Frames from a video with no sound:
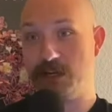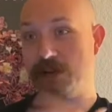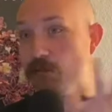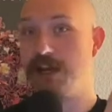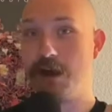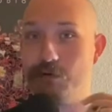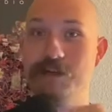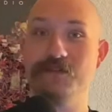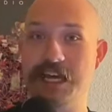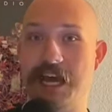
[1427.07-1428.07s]
We got
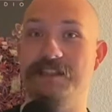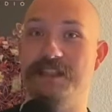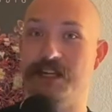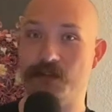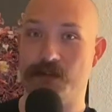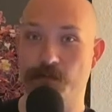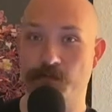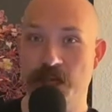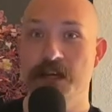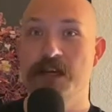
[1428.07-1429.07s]
rid of taxation
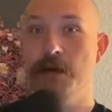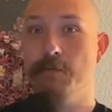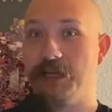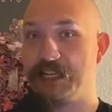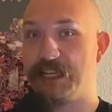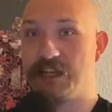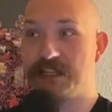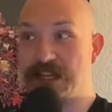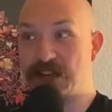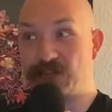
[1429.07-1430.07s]

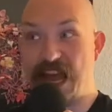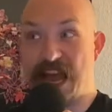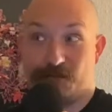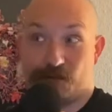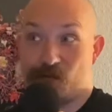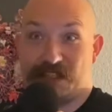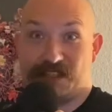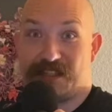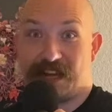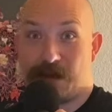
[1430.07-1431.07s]
because if everyone
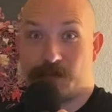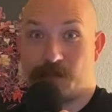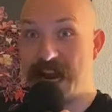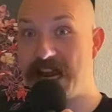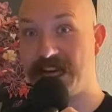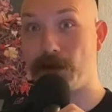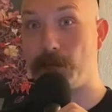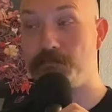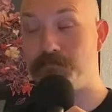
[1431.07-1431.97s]
stops paying them,